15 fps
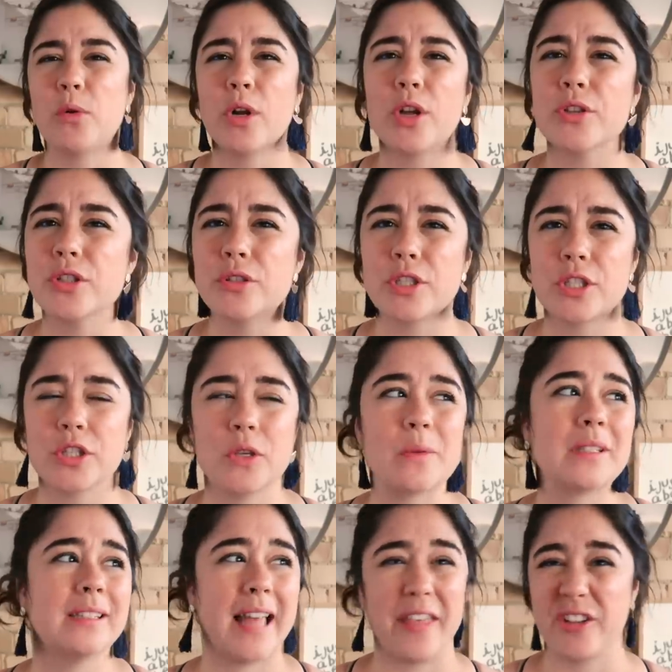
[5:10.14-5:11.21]
You could also just
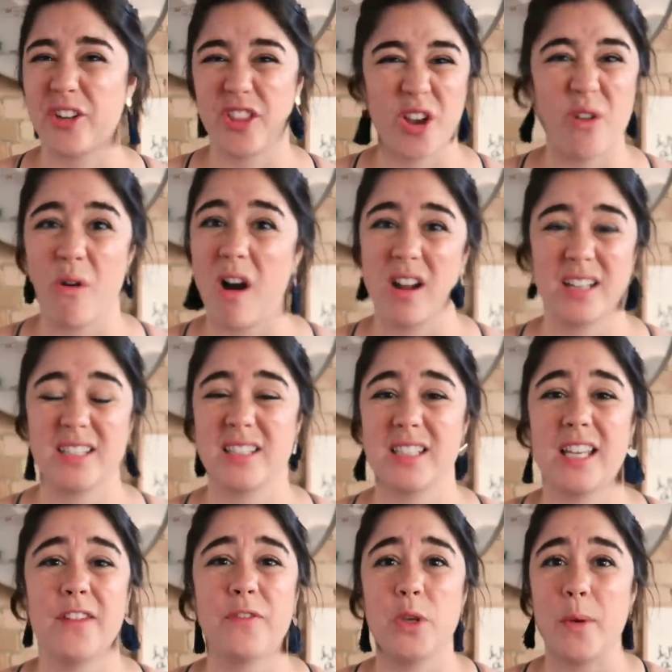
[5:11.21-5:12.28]
use leather though,
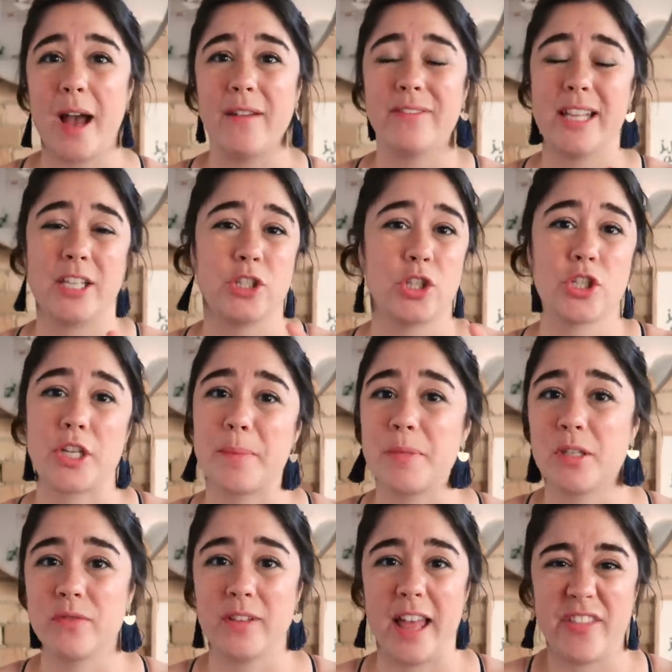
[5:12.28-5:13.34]
honestly. If you have like
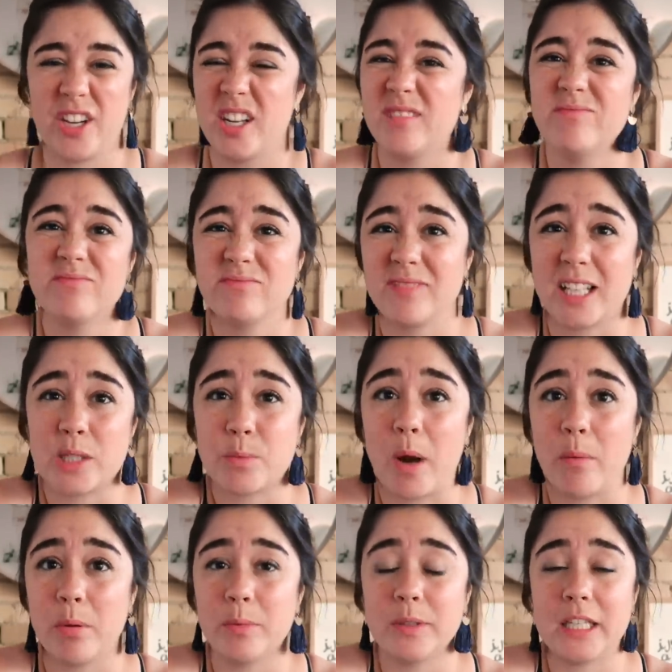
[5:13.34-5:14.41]
strips of leather, that's
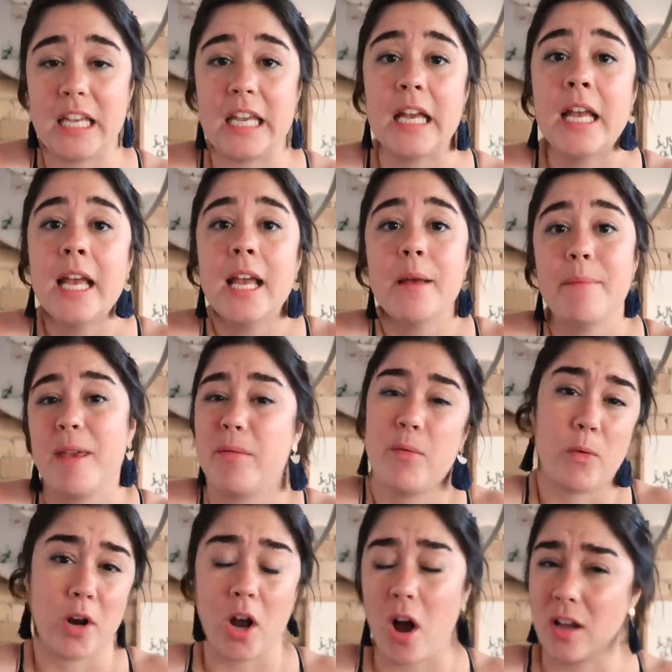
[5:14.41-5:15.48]
probably maybe
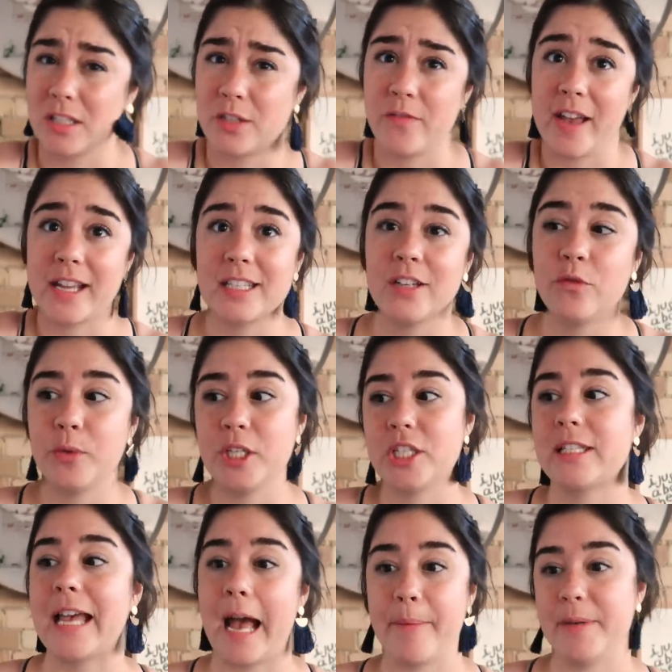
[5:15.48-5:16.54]
more cost effective. We
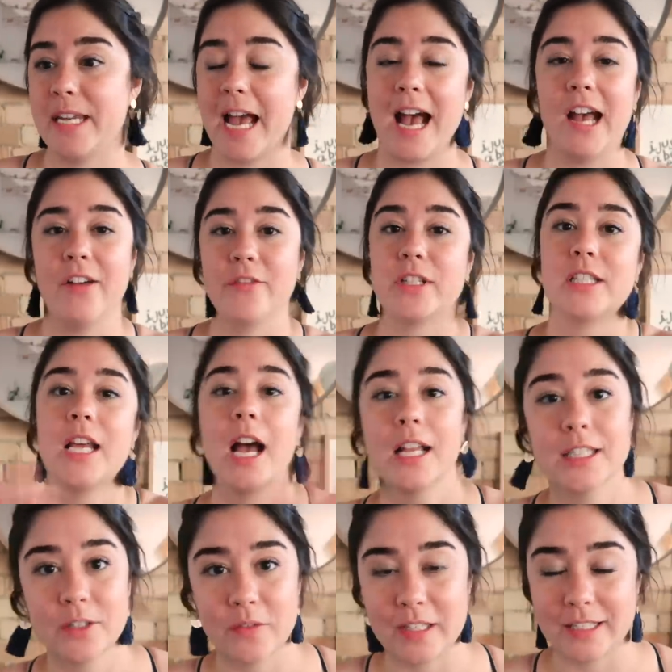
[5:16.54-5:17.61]
just happen to have
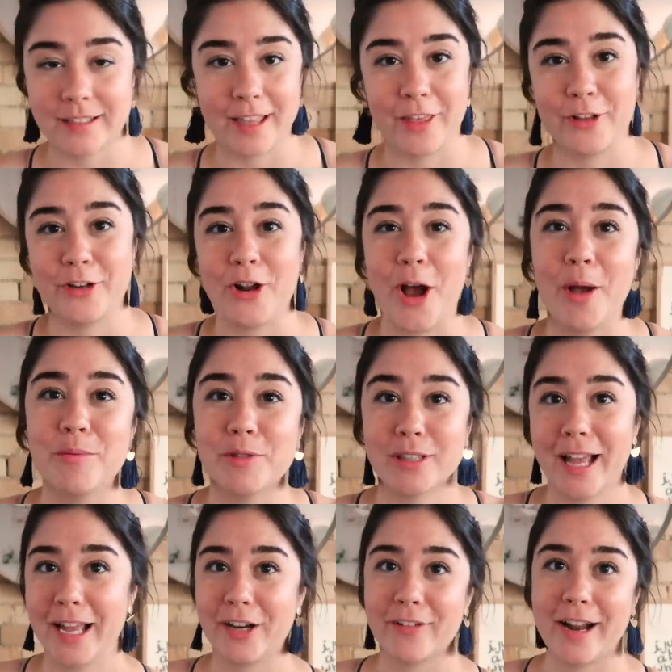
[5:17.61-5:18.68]
tons of these leather knobs
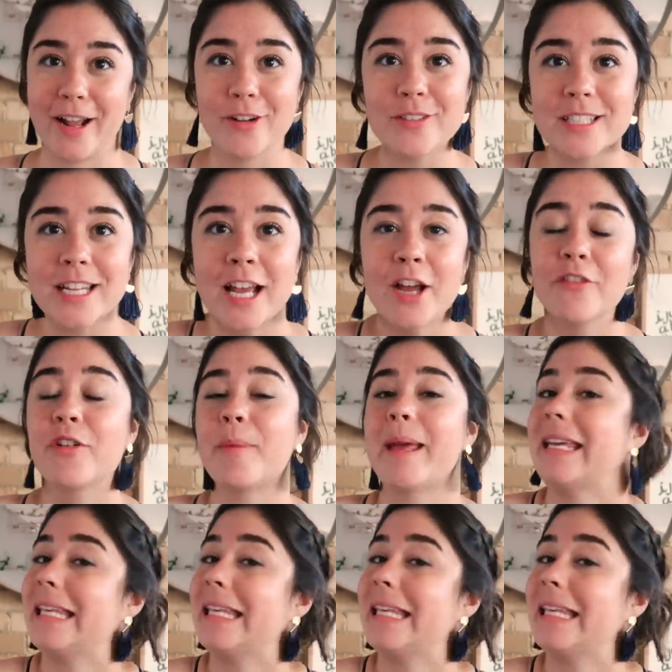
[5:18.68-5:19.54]
lying around from